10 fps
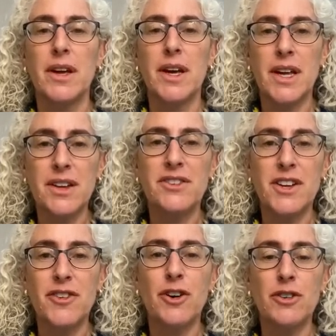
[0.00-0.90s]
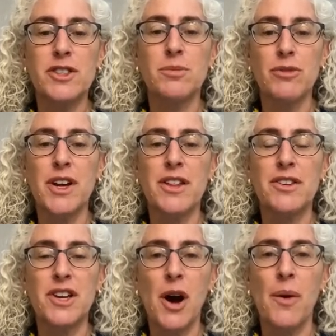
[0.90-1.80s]
It is difficult to breathe
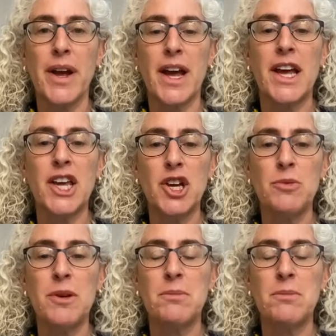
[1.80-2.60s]
knowing a human